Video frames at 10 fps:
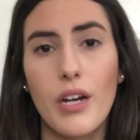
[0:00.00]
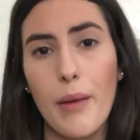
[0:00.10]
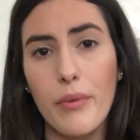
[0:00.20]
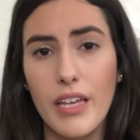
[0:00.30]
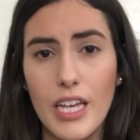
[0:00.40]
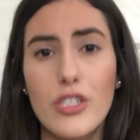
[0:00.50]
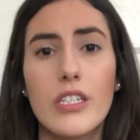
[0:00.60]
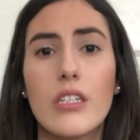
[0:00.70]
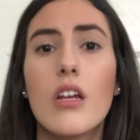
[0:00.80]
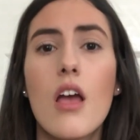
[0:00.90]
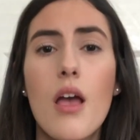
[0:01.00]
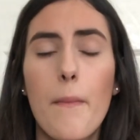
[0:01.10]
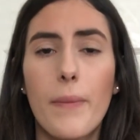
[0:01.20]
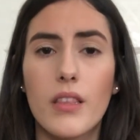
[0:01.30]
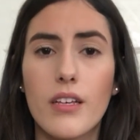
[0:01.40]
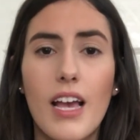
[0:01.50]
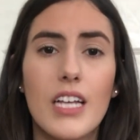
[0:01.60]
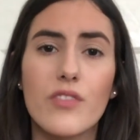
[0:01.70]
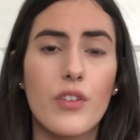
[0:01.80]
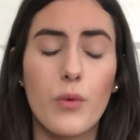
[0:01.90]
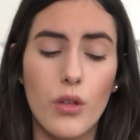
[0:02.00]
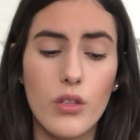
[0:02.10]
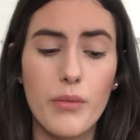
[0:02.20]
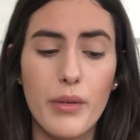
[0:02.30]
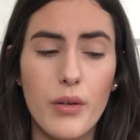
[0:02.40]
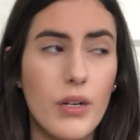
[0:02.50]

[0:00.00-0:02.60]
application, but the CAS fee will only be